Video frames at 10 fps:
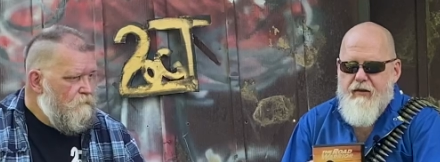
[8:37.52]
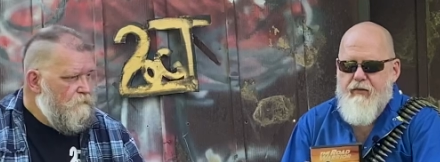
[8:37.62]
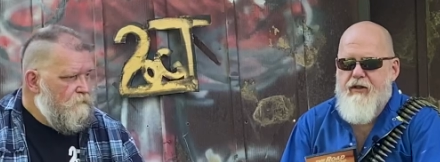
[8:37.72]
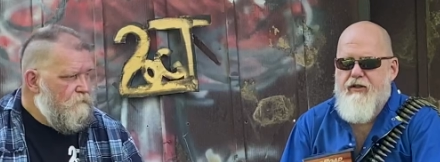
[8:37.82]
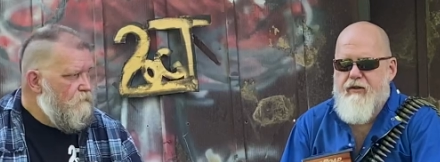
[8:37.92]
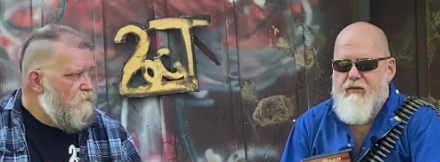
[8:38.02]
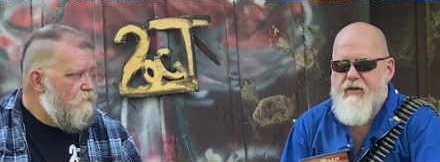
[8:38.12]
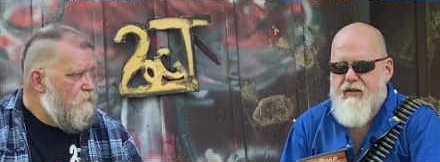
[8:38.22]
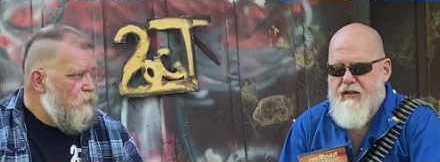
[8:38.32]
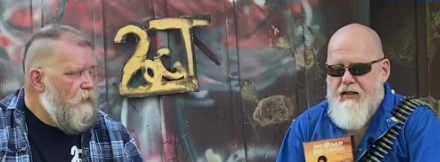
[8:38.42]
Speaker 1: original
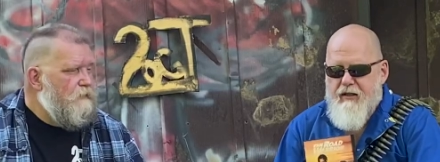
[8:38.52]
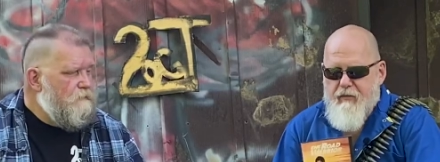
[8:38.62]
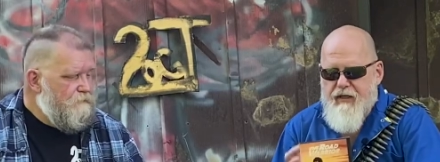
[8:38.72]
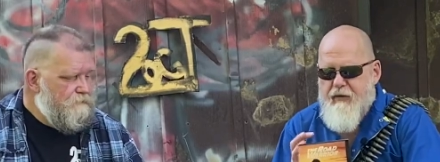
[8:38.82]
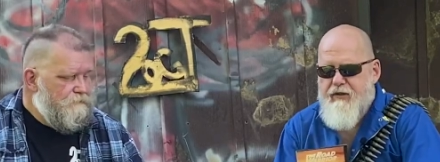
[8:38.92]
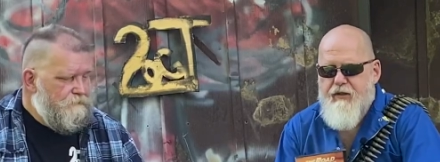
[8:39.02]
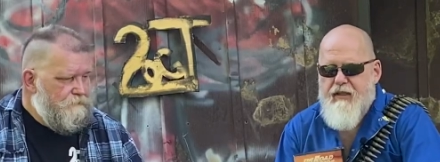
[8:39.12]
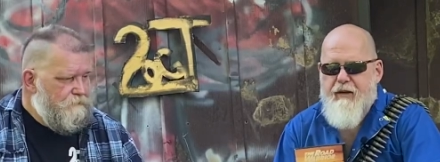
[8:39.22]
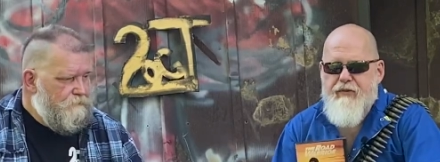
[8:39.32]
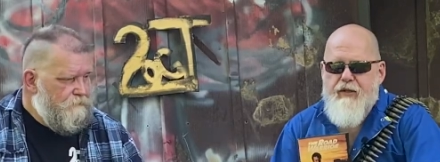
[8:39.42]
one. Right. That was a
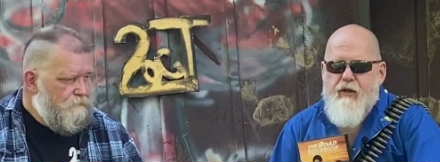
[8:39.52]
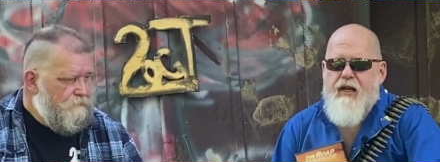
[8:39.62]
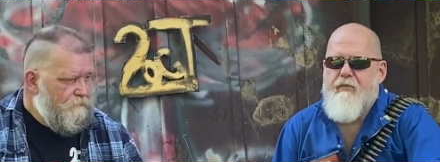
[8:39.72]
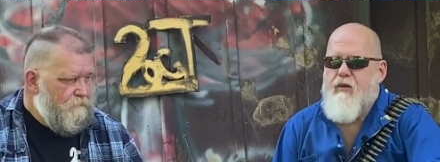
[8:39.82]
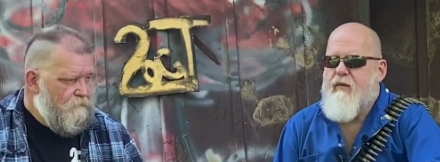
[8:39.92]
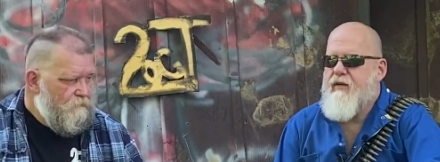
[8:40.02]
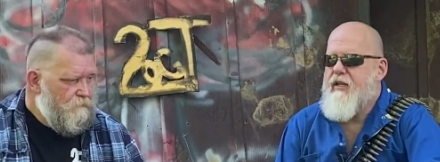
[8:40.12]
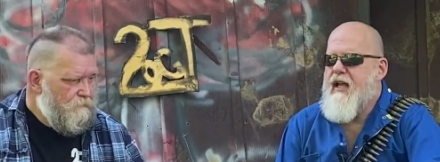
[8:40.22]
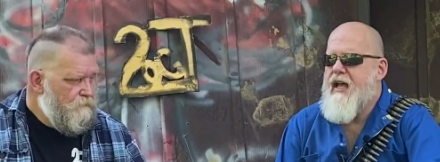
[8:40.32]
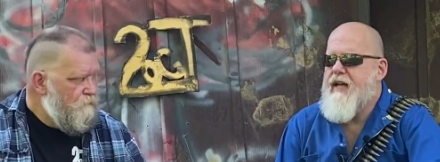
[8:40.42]
that was a great movie.
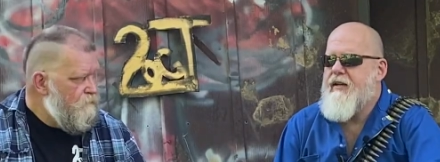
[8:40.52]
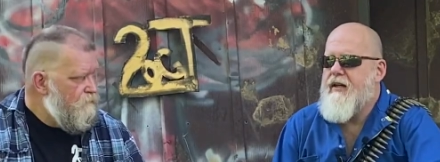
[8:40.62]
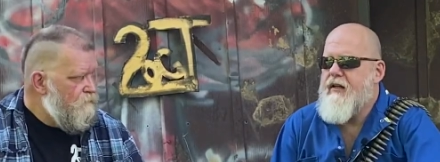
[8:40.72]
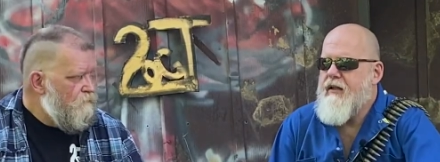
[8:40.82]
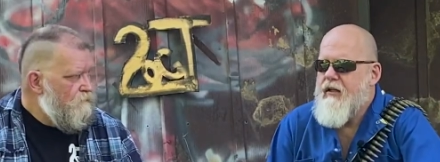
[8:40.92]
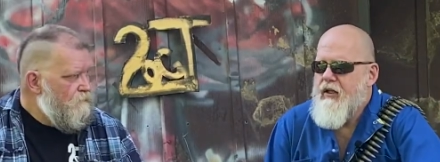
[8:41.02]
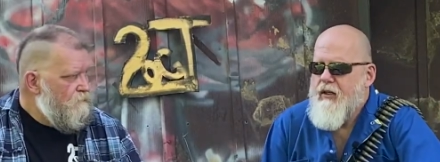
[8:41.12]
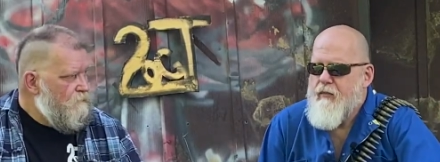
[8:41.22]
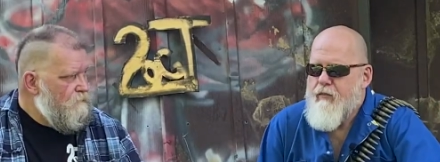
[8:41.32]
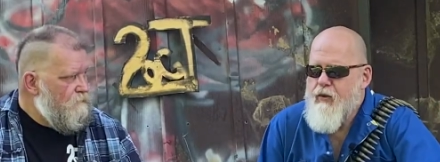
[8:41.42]
You had uh,
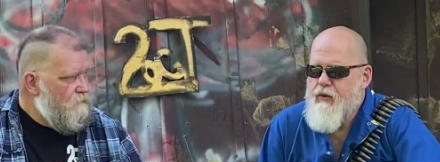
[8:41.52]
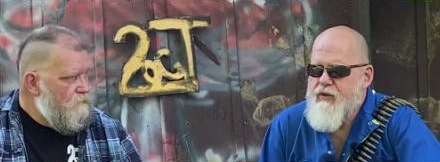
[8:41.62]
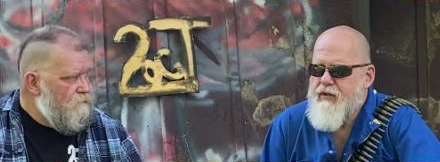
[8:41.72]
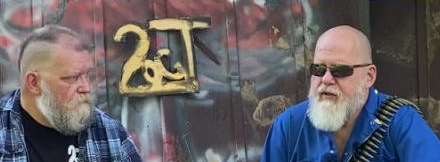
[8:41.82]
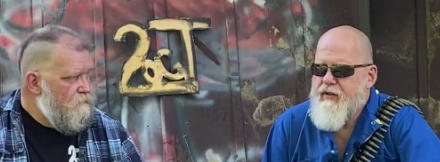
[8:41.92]
Bruce,